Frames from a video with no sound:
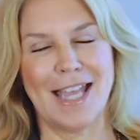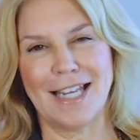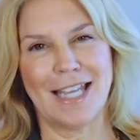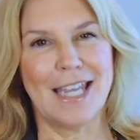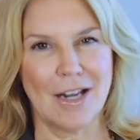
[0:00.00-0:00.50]

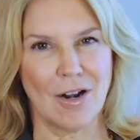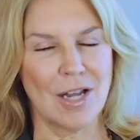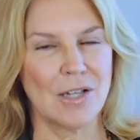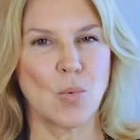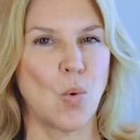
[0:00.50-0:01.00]
and hear
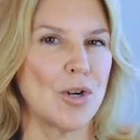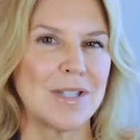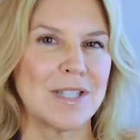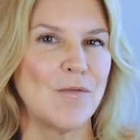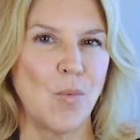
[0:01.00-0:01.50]
his
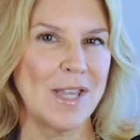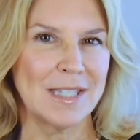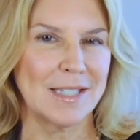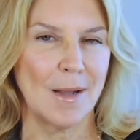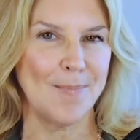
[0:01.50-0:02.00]
words of
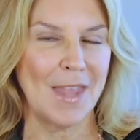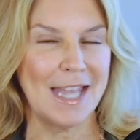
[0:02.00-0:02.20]
wisdom.